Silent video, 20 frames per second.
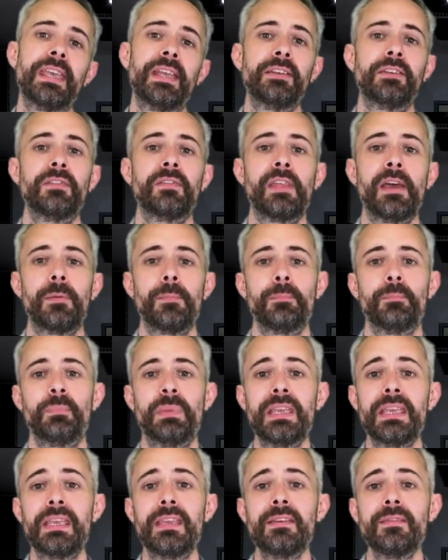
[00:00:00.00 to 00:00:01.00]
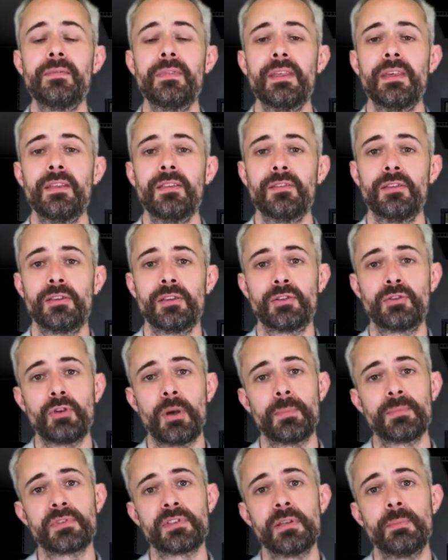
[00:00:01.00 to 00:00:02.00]
end of that beat that the
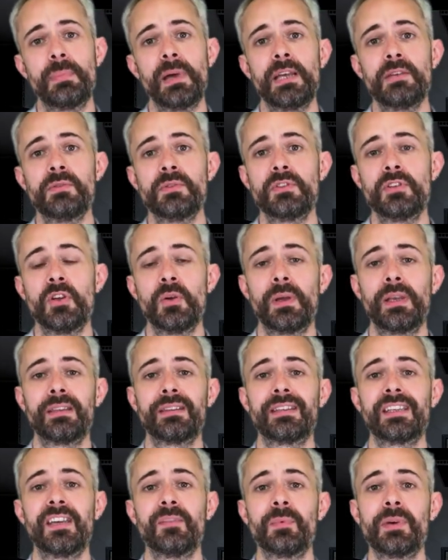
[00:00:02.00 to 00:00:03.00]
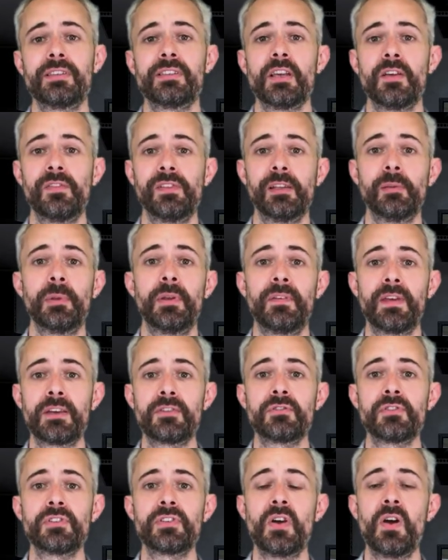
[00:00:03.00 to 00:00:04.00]
drums and the bass were doing to give myself a little bit of
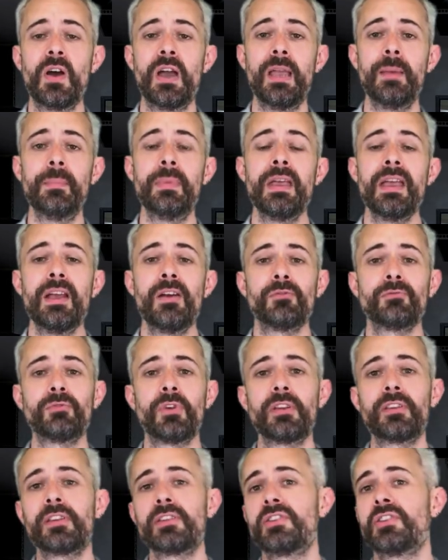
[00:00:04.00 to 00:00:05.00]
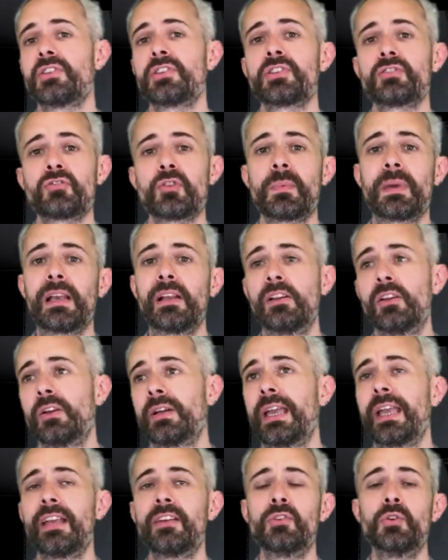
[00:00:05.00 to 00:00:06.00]
extra time. Rather than just strumming
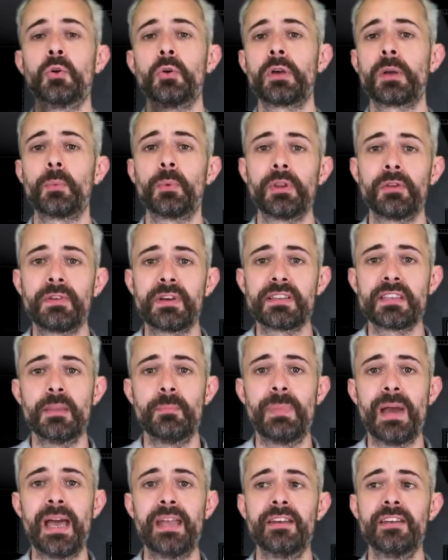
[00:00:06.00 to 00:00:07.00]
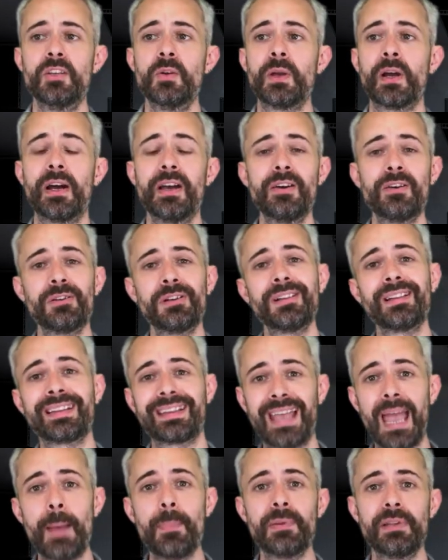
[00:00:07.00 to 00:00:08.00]
along and ignoring what the rest of the band are doing, I heard a little
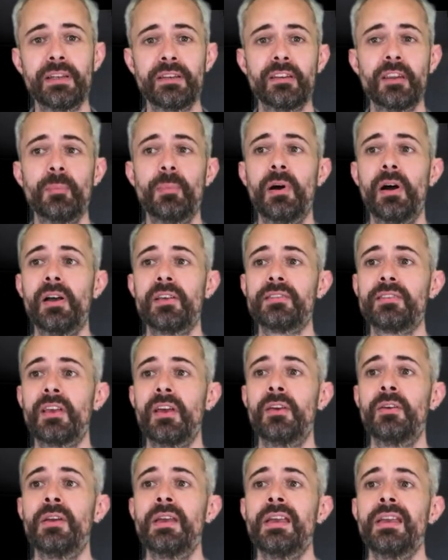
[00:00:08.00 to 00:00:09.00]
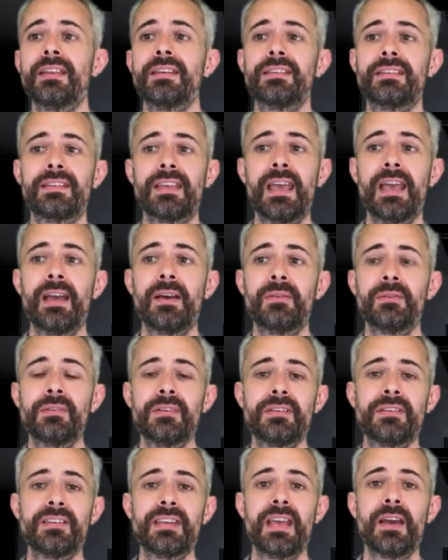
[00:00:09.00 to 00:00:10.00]
gap at the end of the bar. So
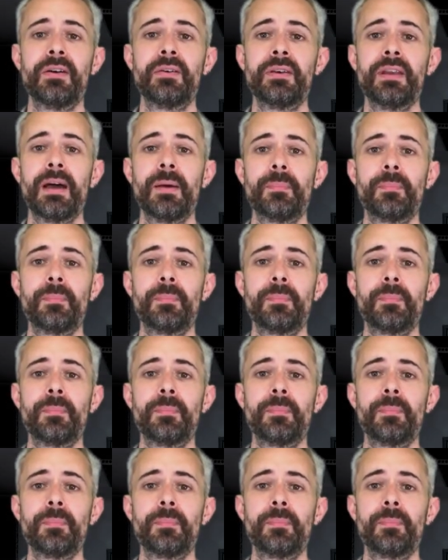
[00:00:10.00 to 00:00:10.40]
down, down,